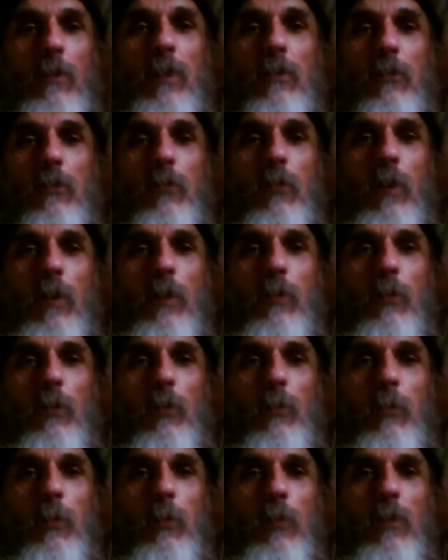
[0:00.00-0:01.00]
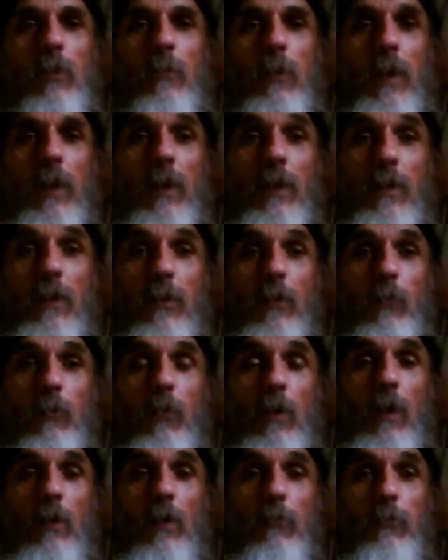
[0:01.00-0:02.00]
That's quite a good book about eating
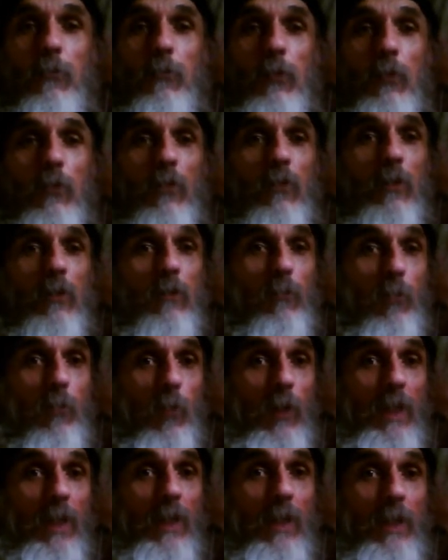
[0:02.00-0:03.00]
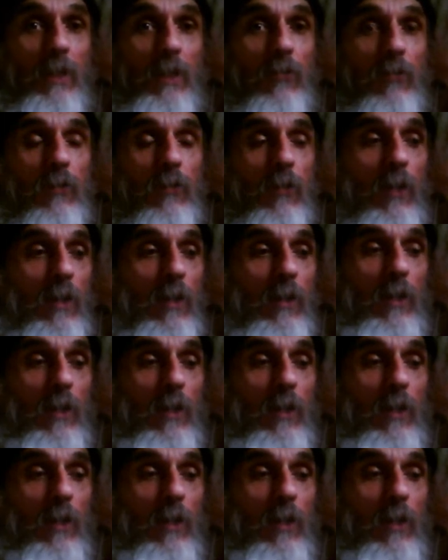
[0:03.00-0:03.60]
wild foods and weeds.